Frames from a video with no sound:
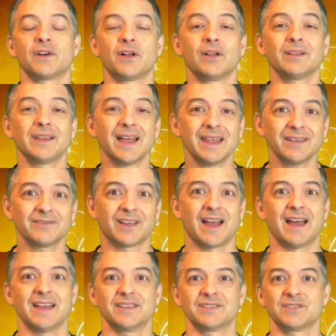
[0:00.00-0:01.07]
all, a lot of
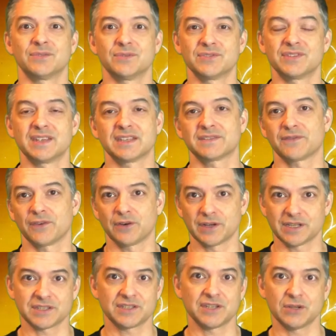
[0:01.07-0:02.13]
guys use this for an
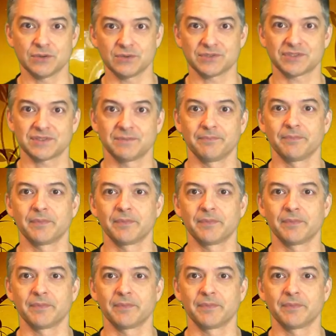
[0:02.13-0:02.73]
excuse.